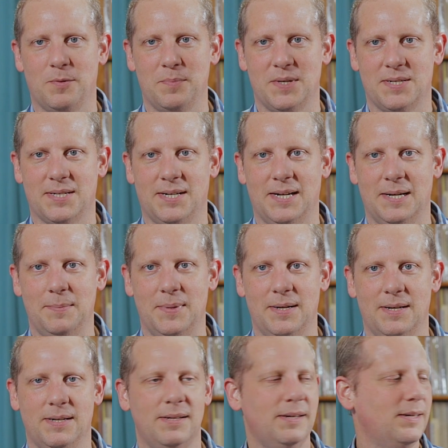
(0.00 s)
from the time,
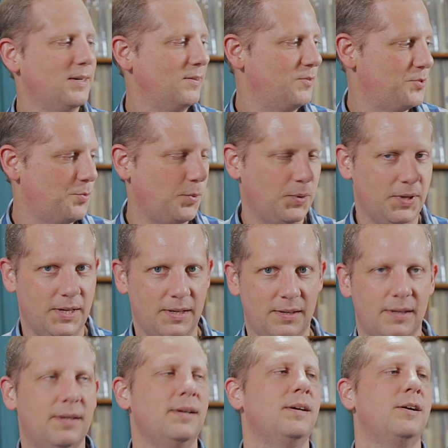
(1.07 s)
and it was a really,
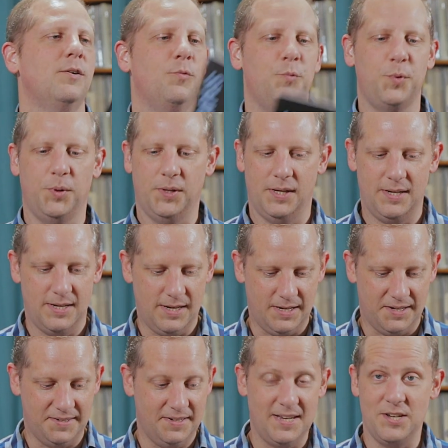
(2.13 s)
really
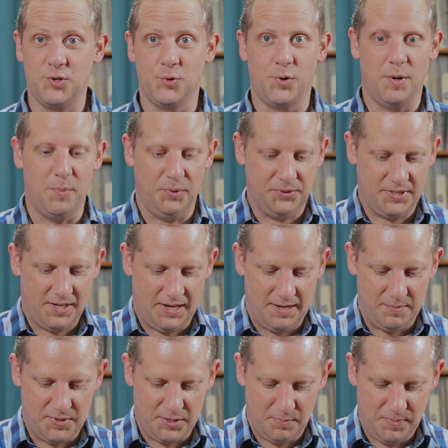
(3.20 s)
enjoyable
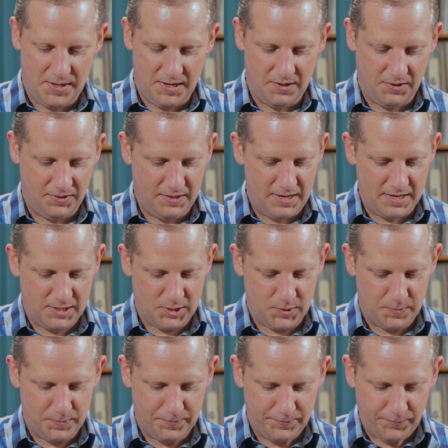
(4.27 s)
time to spend on
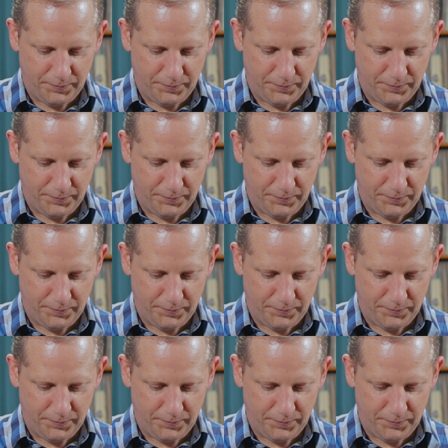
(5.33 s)
this.